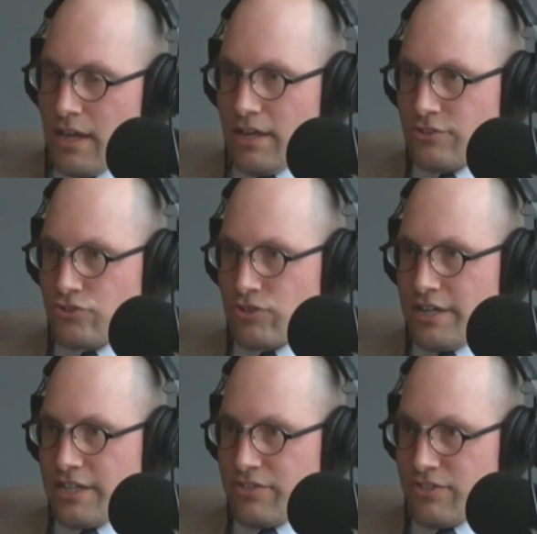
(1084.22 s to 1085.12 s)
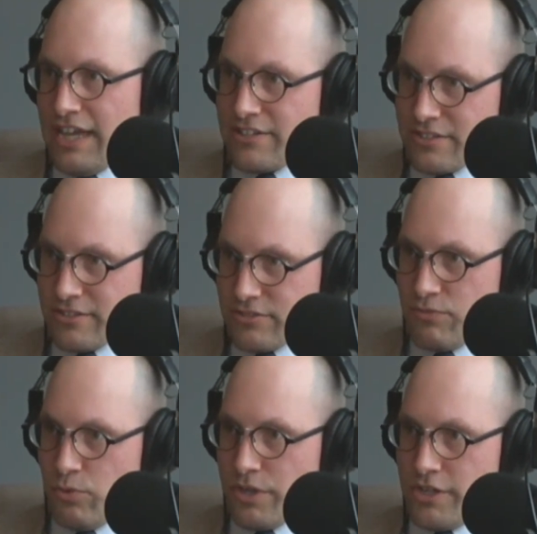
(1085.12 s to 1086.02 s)
try to get the essence
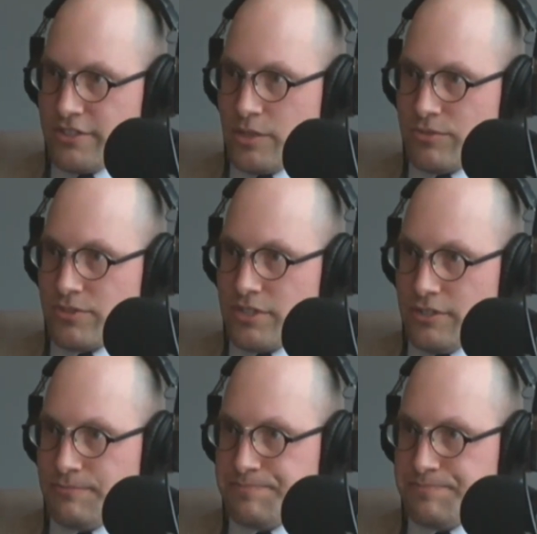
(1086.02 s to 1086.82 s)
of what it is that was there.